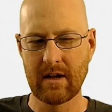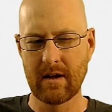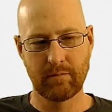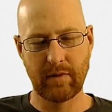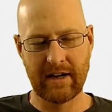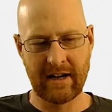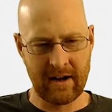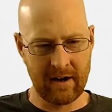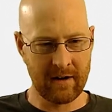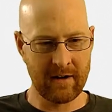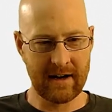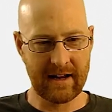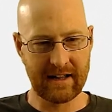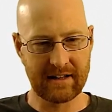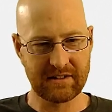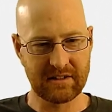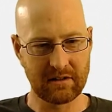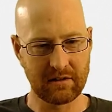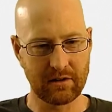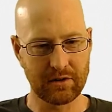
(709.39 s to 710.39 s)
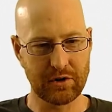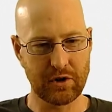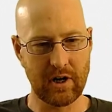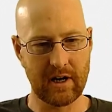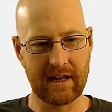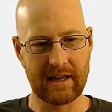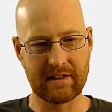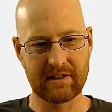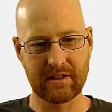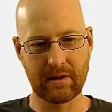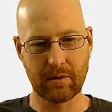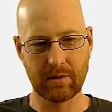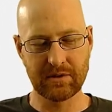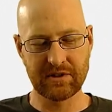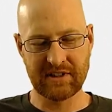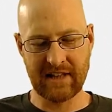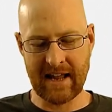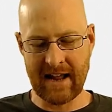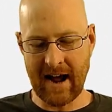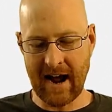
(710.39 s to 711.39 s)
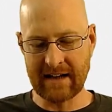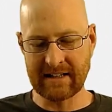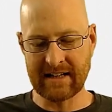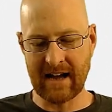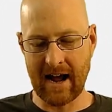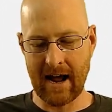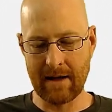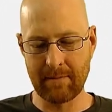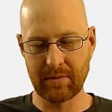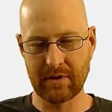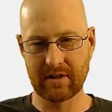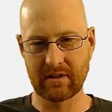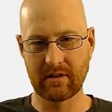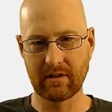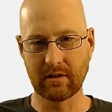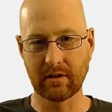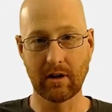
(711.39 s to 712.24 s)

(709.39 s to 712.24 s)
But here it gets a little tricky. So say I typed